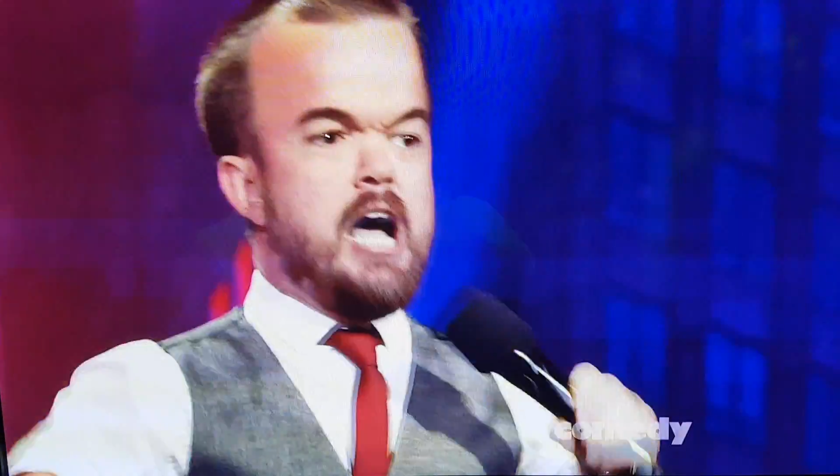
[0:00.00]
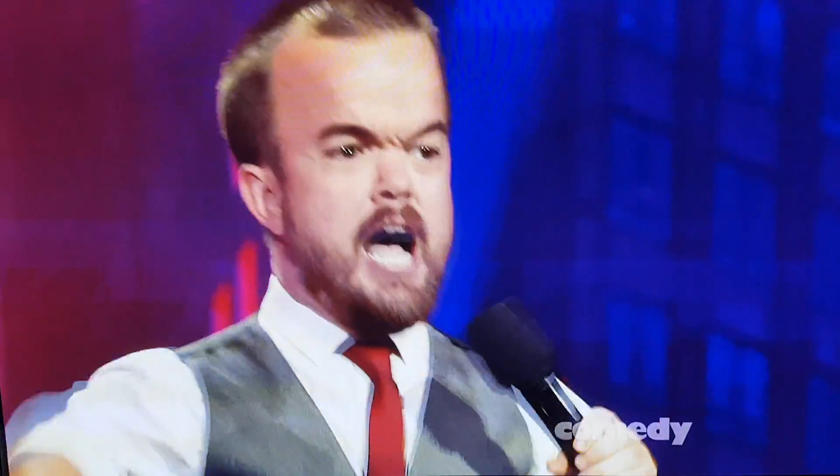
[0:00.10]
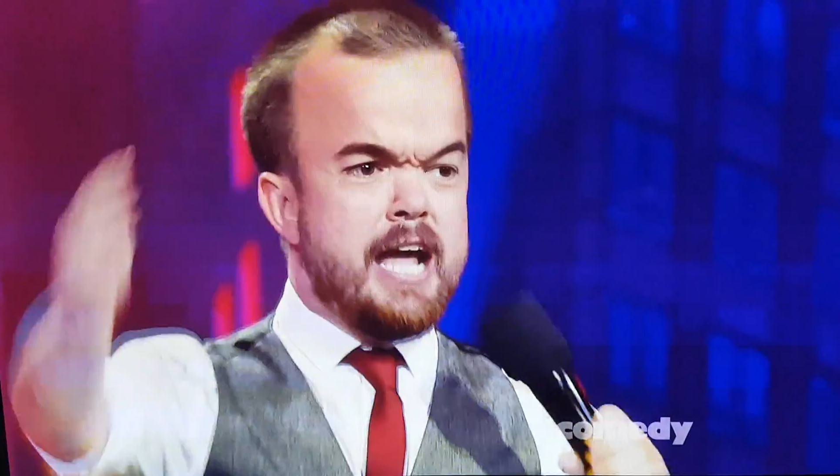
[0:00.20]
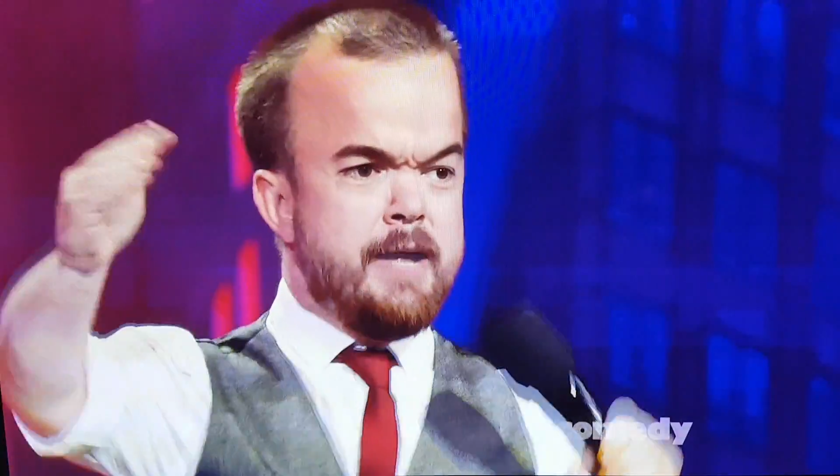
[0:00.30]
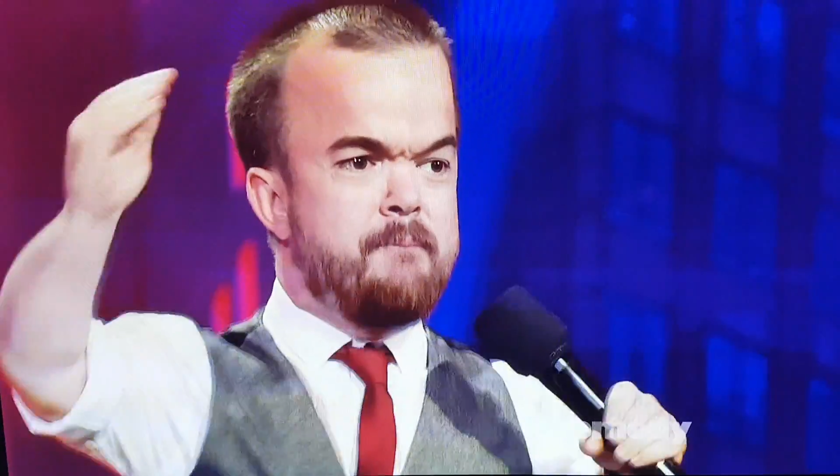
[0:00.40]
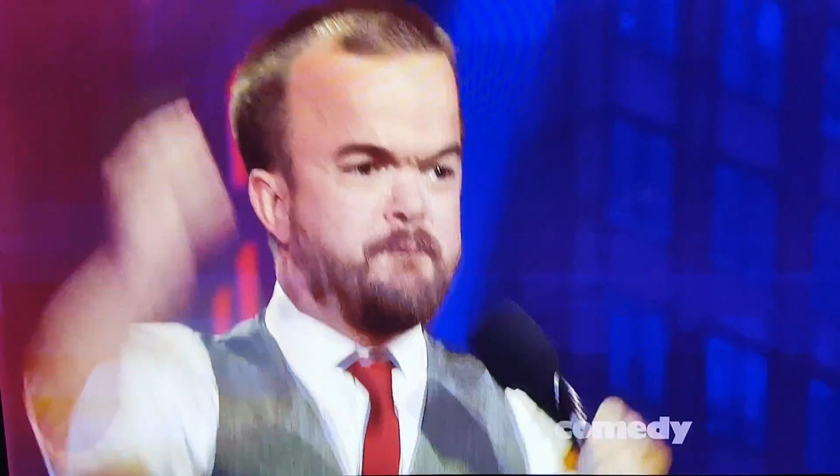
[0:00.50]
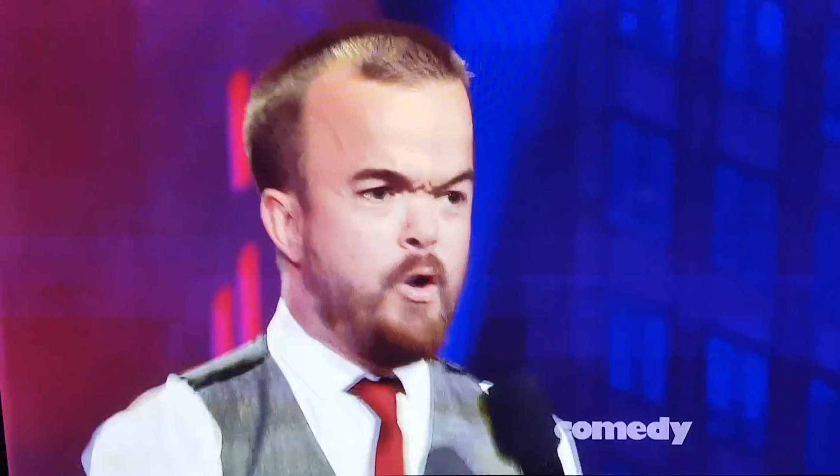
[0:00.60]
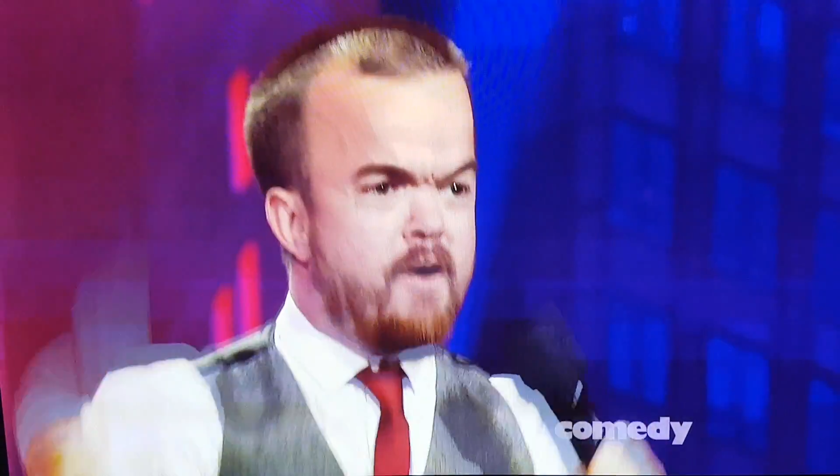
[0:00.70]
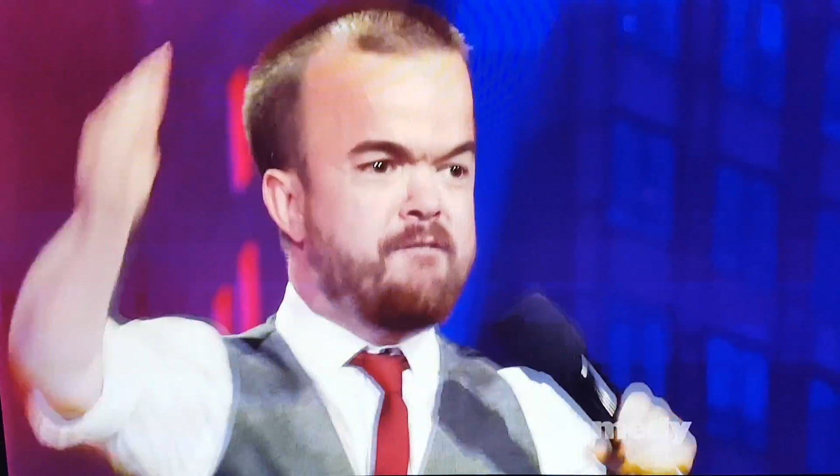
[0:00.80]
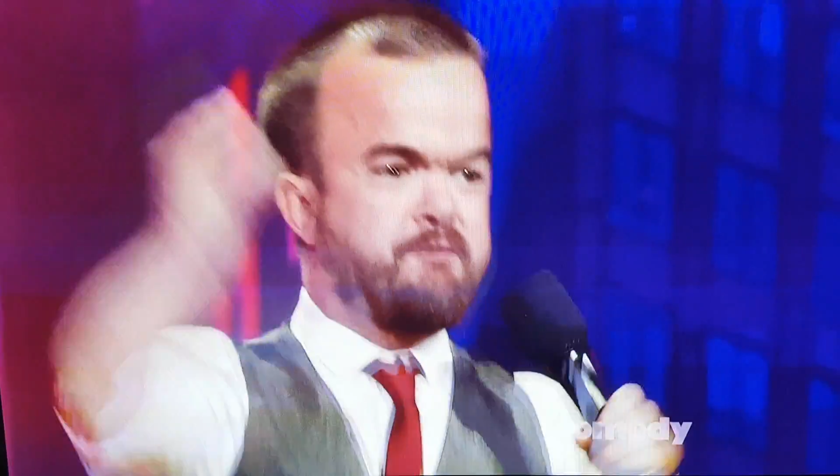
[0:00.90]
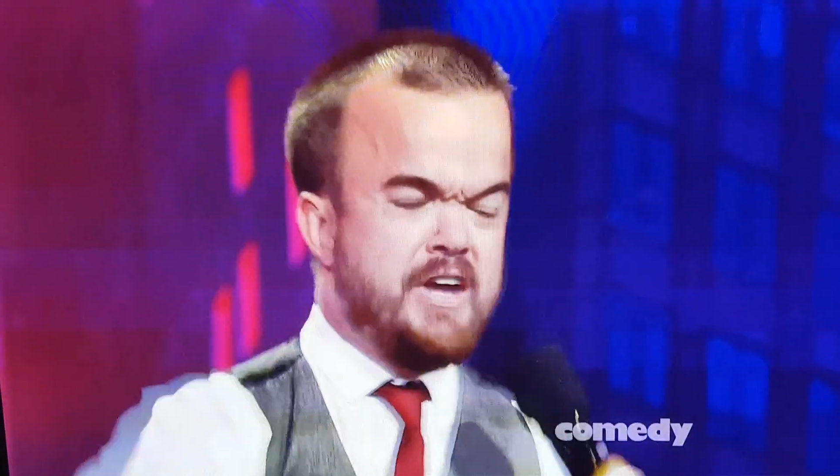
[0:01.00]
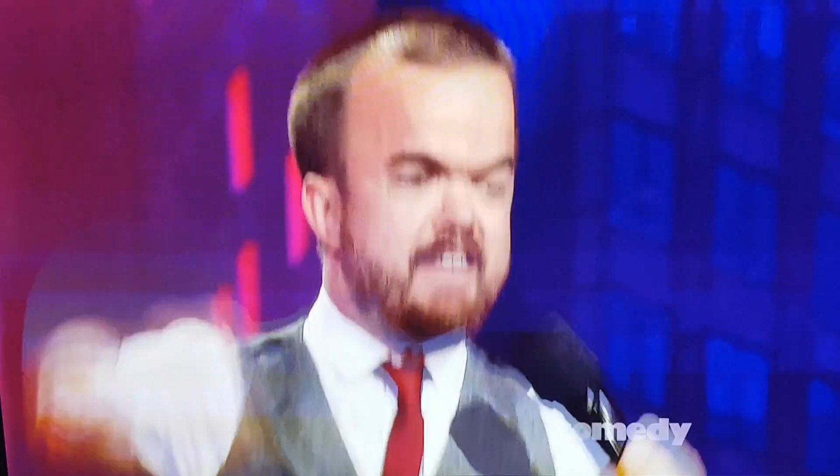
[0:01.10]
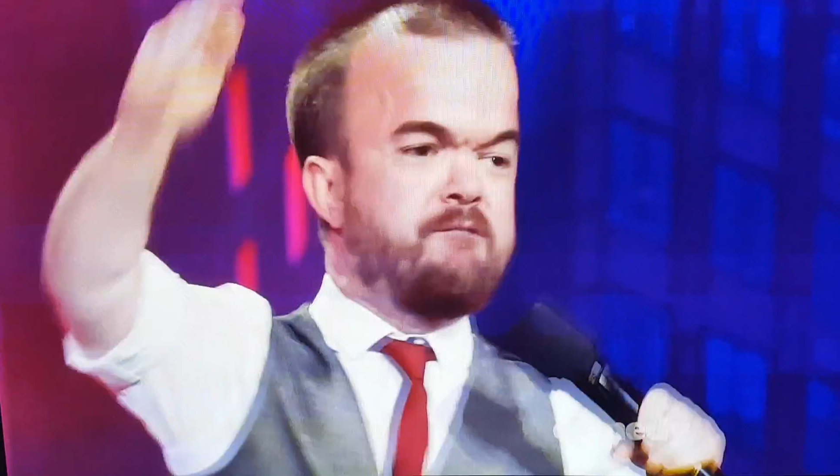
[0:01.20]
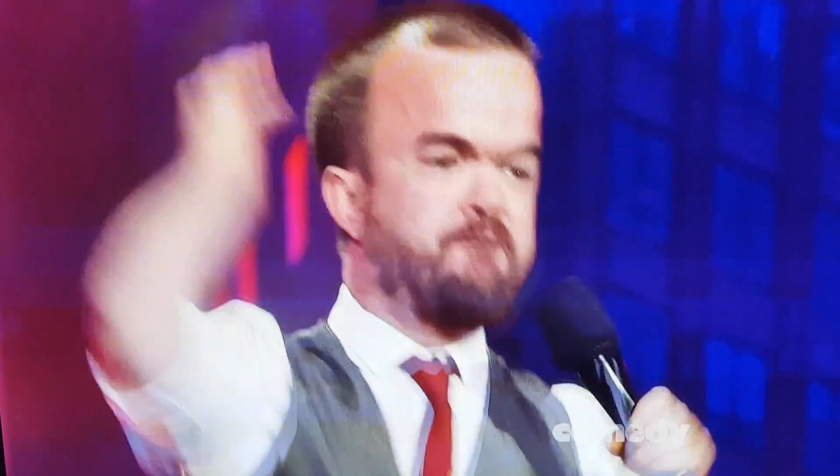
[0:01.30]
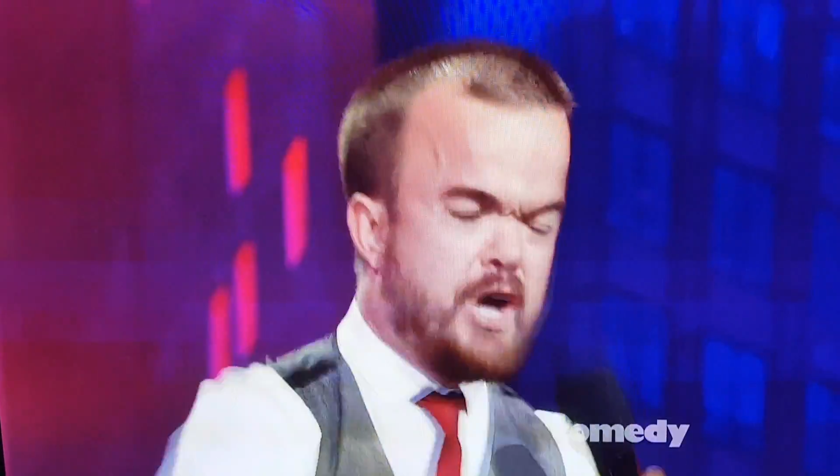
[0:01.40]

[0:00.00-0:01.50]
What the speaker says: I am 4 feet